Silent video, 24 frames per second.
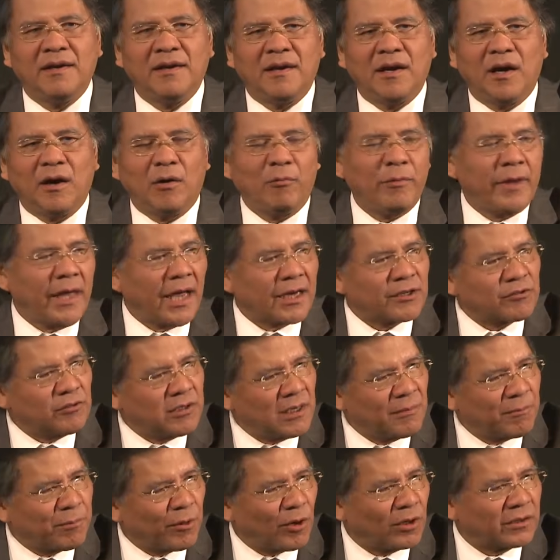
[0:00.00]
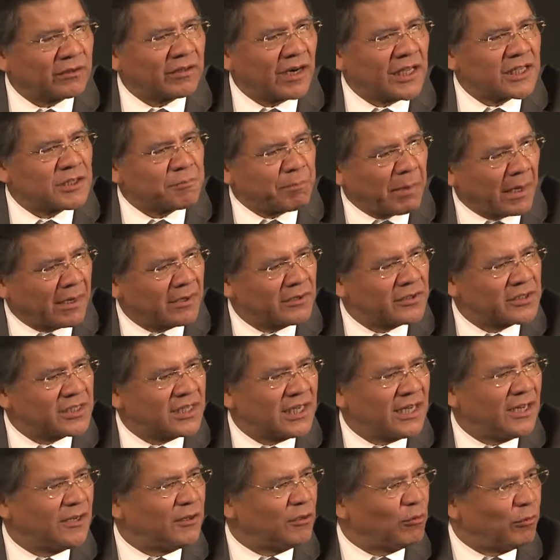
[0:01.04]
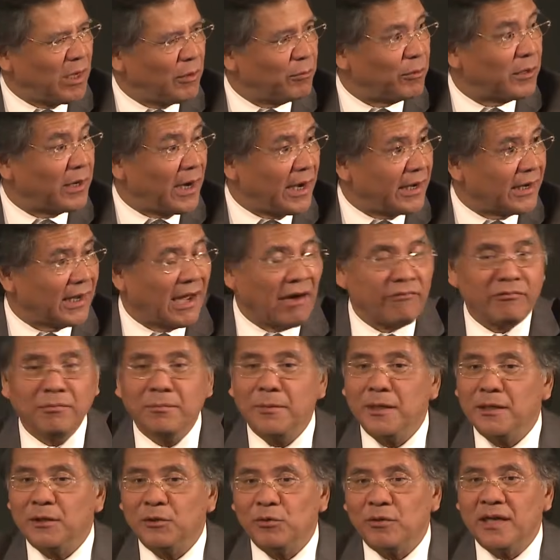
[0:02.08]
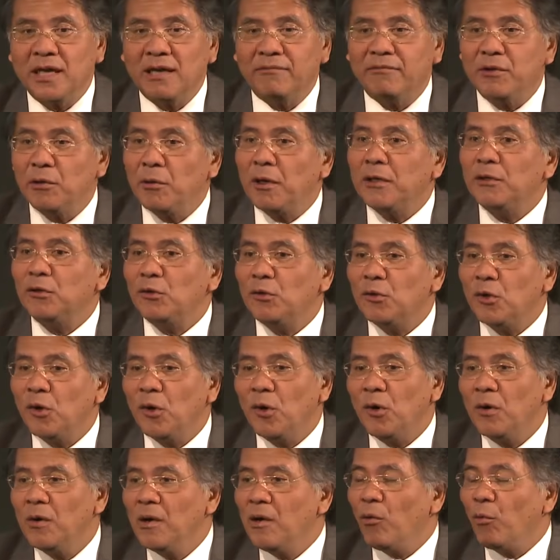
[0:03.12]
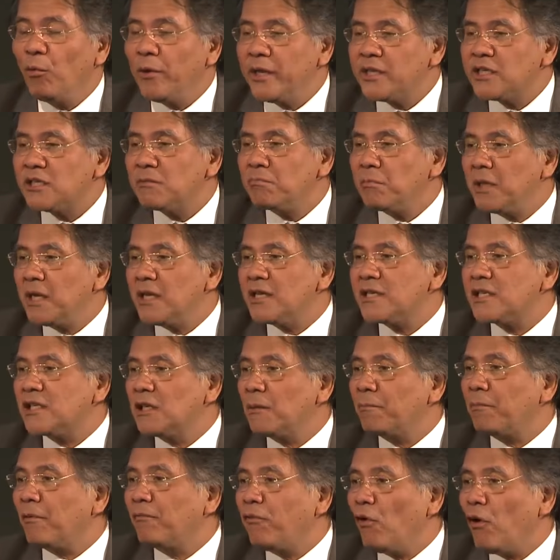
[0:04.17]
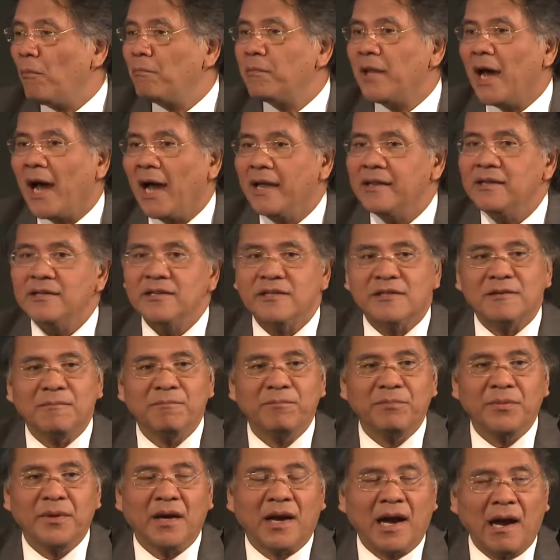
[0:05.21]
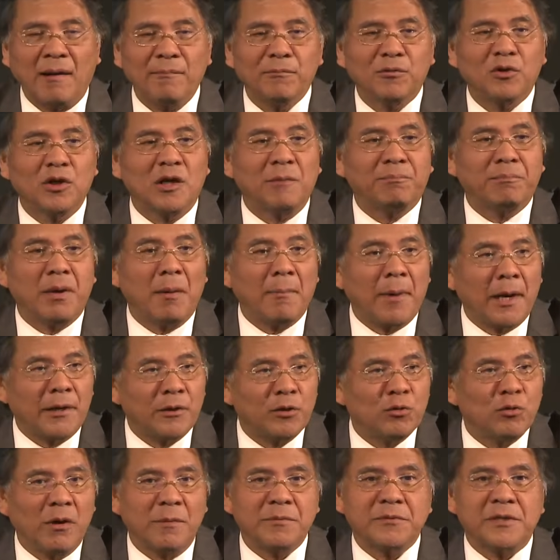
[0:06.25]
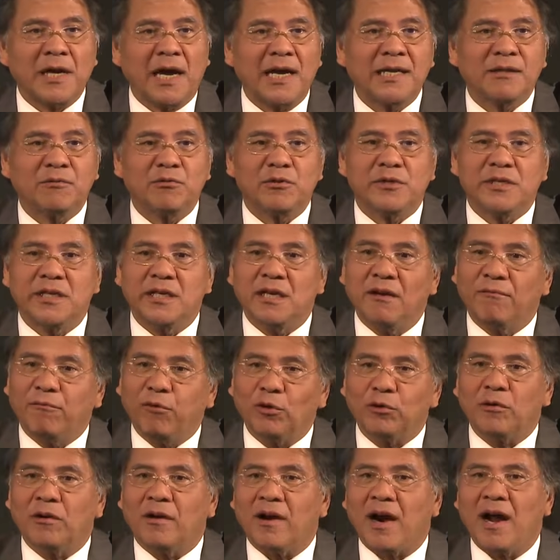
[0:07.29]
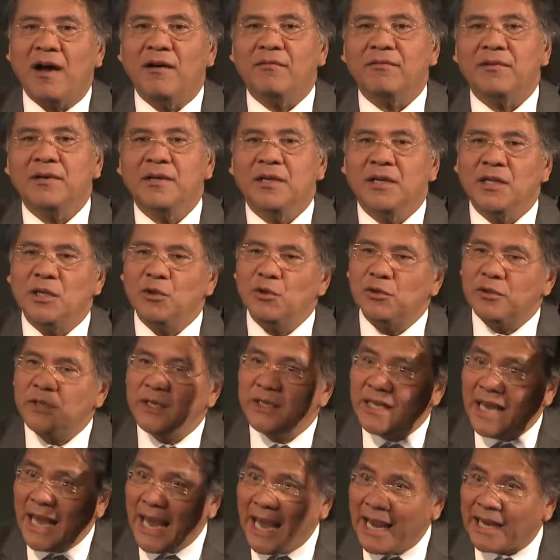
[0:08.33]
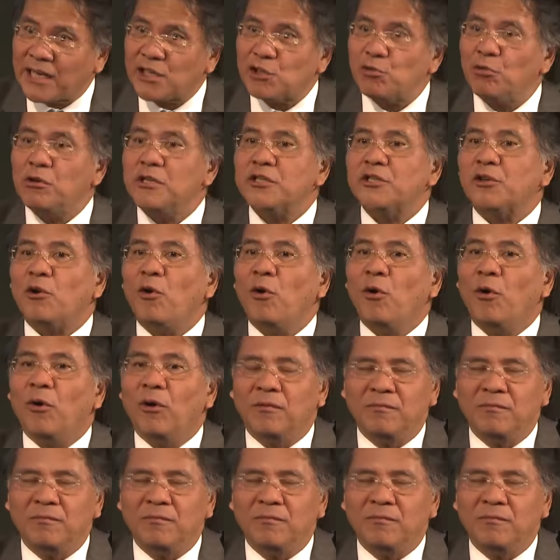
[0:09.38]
We actually brought transparency in the way we run the government today. If you want to know which minister performed the highest, come to the Pamandu website, you see the photograph, you see the actual score.